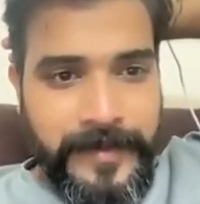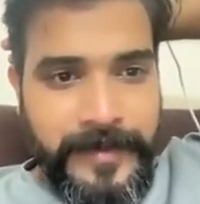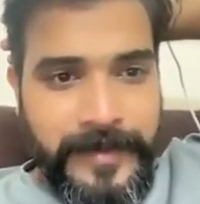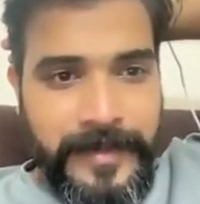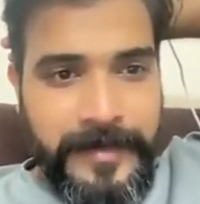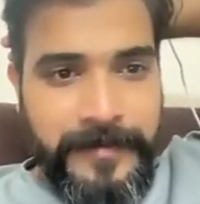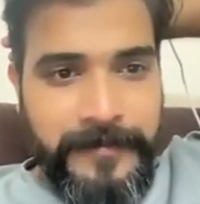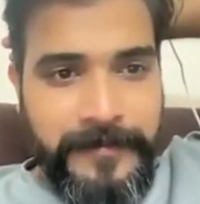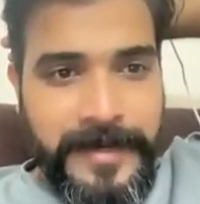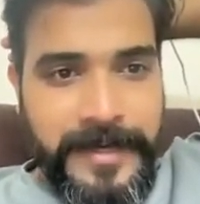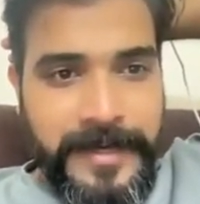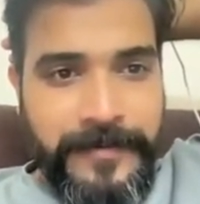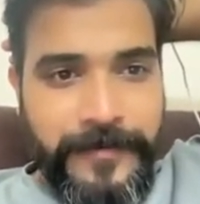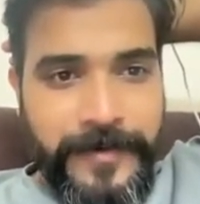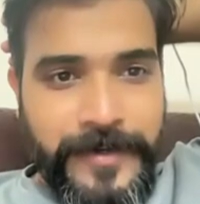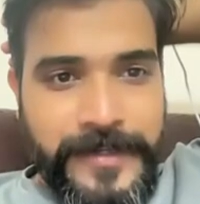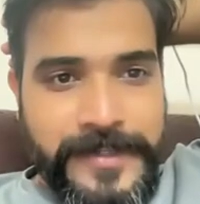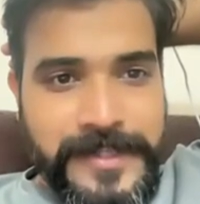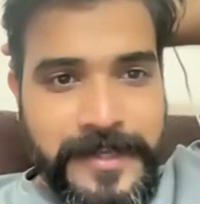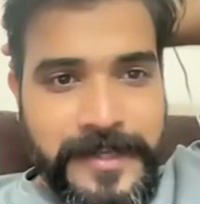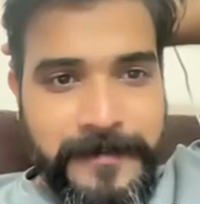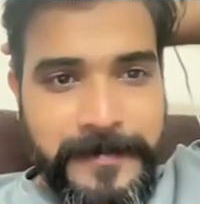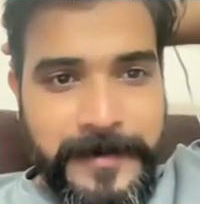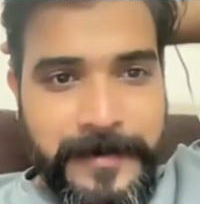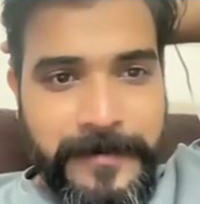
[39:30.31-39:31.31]
In my
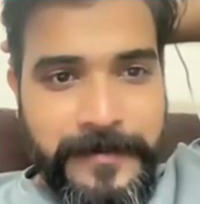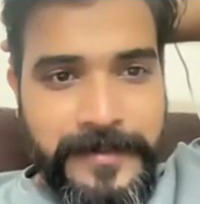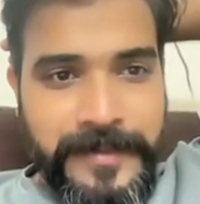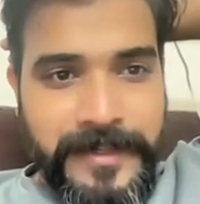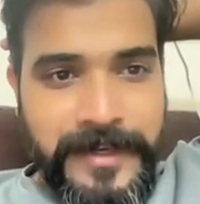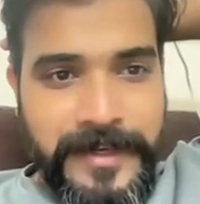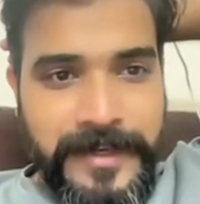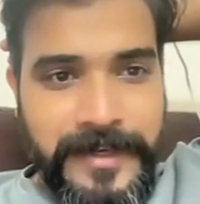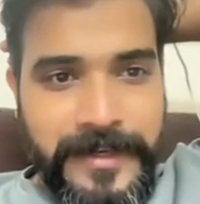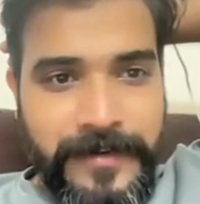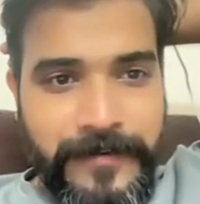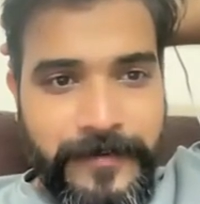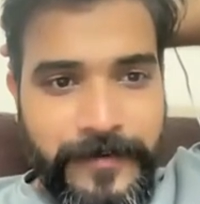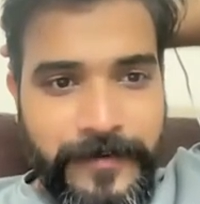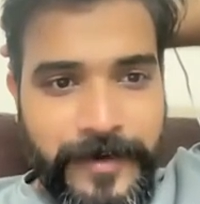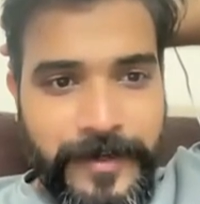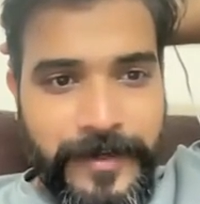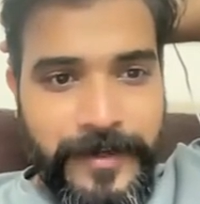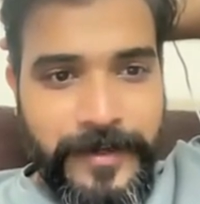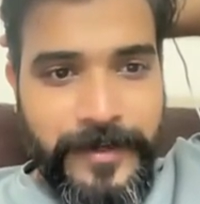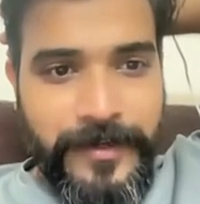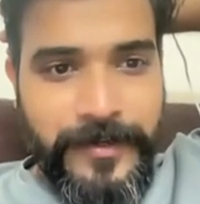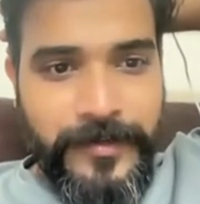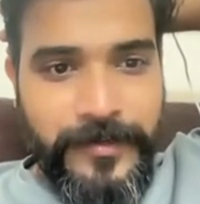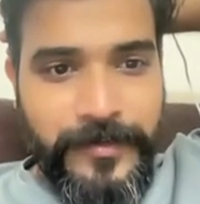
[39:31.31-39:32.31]
WhatsApp alone, there are like
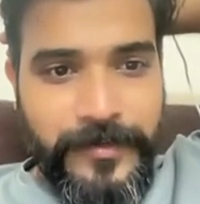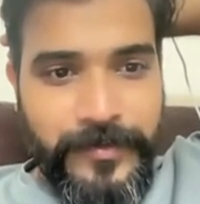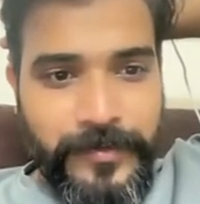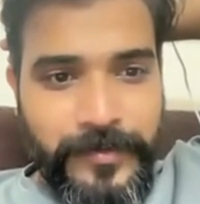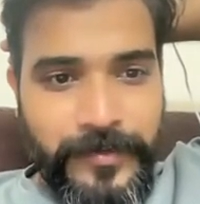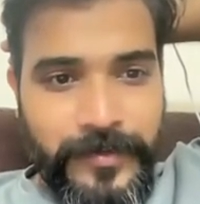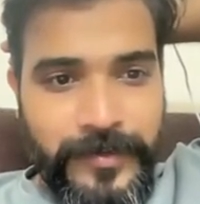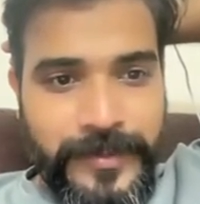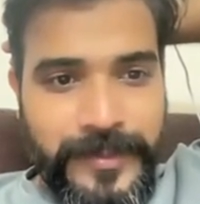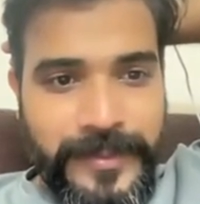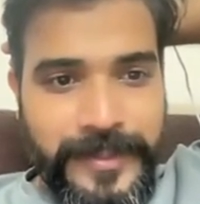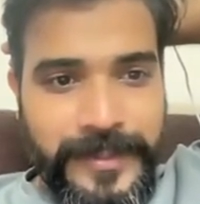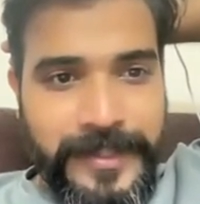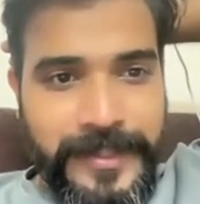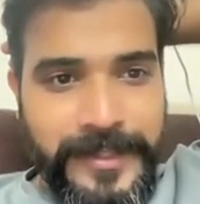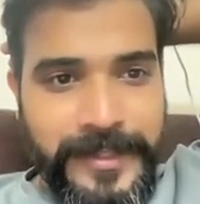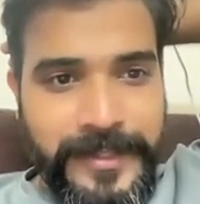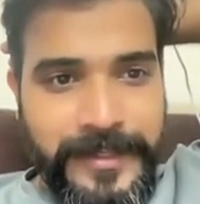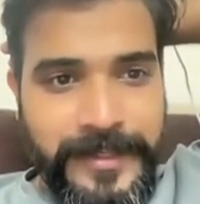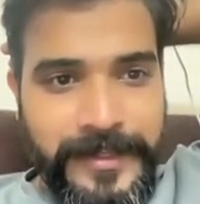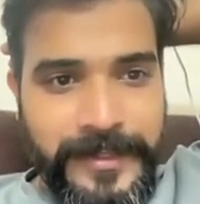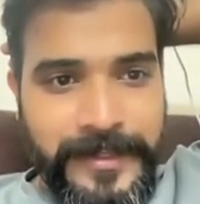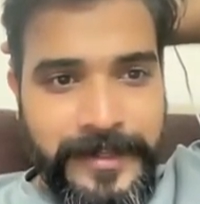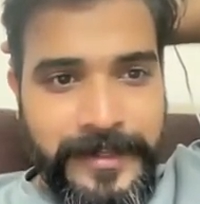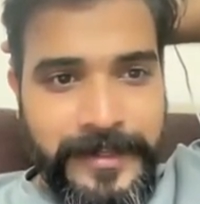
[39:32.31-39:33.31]
1, 2,
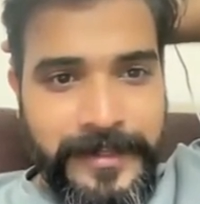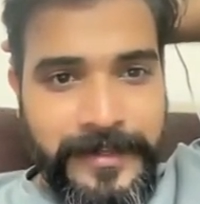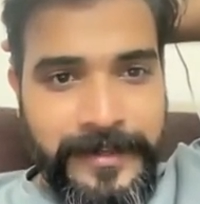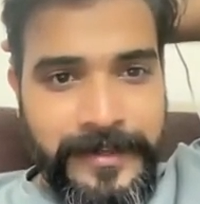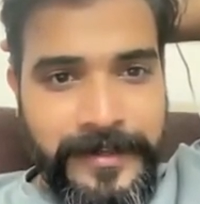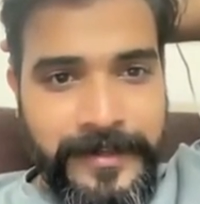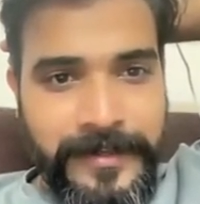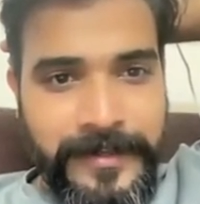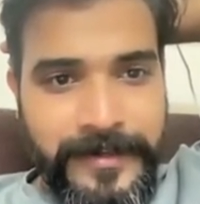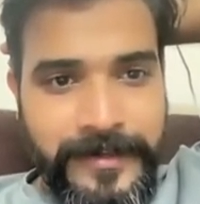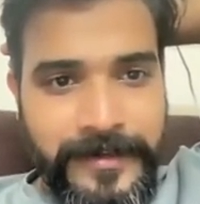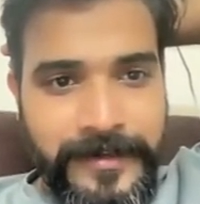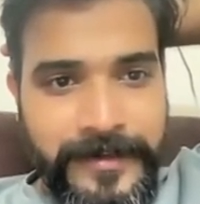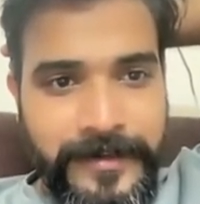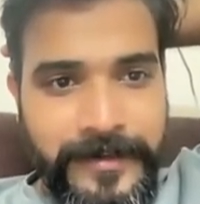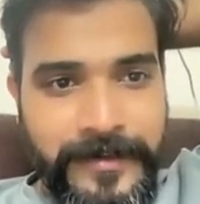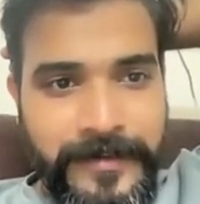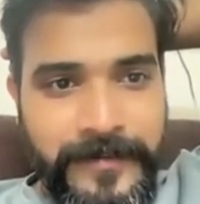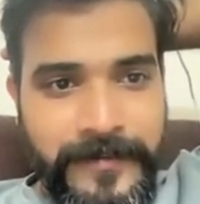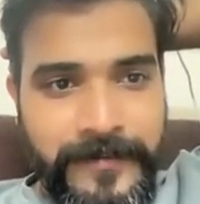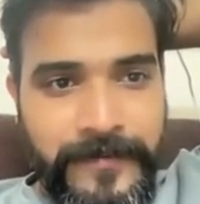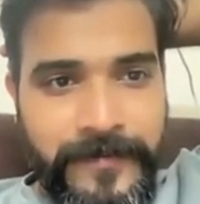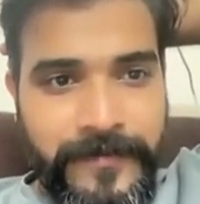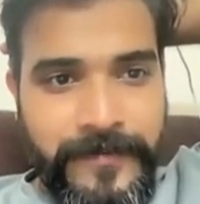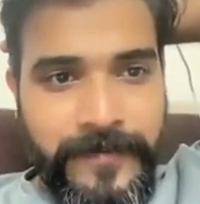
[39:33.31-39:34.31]
3,
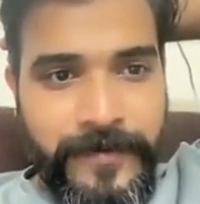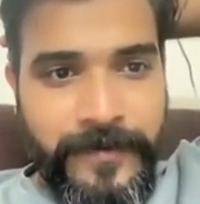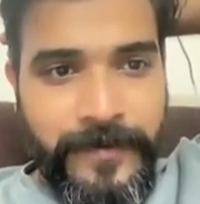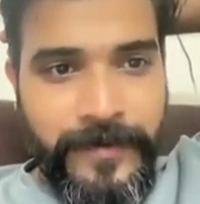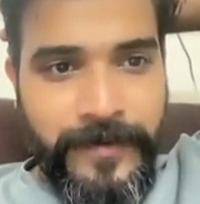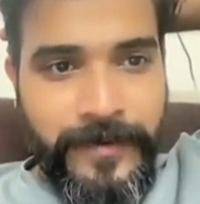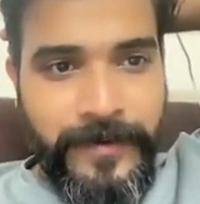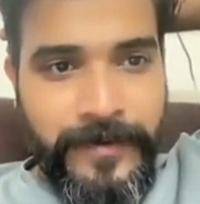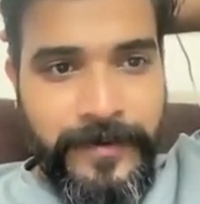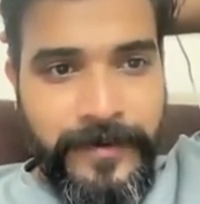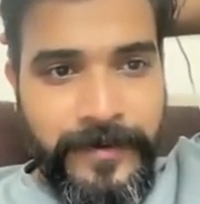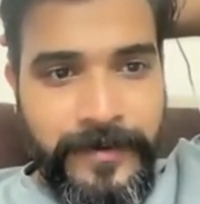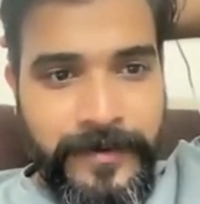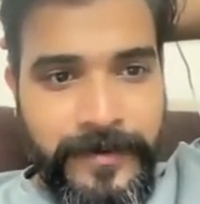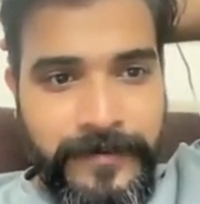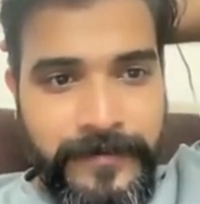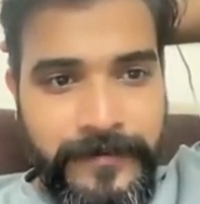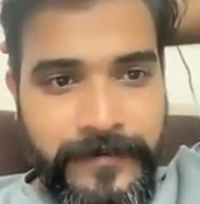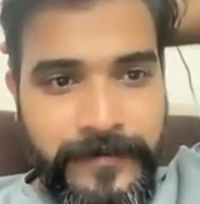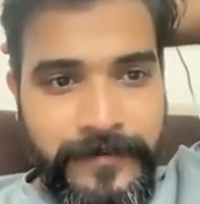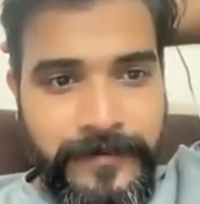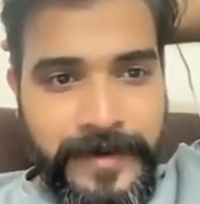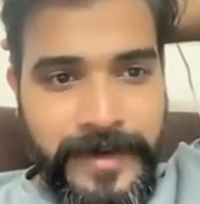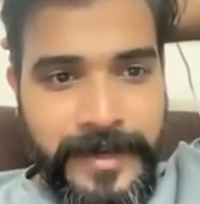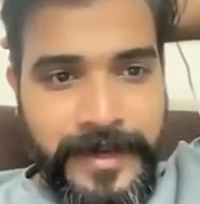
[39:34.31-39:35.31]
4,
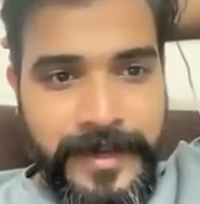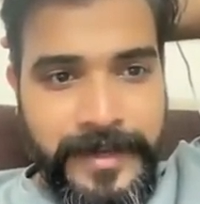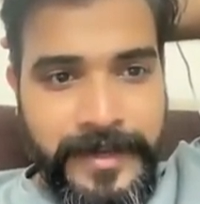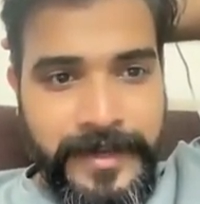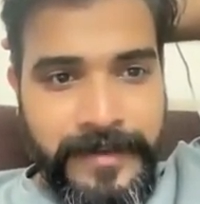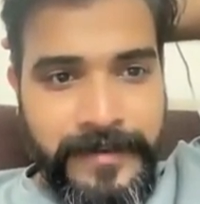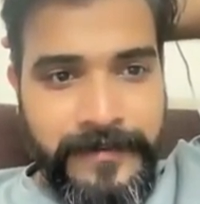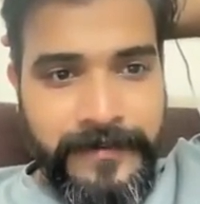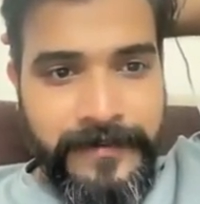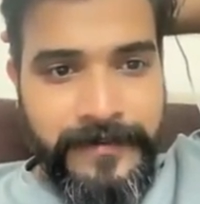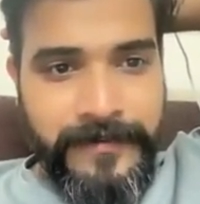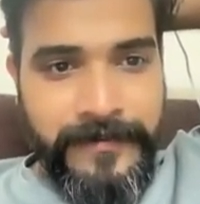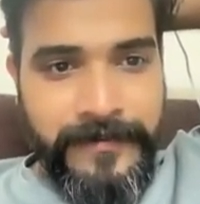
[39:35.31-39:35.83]
5,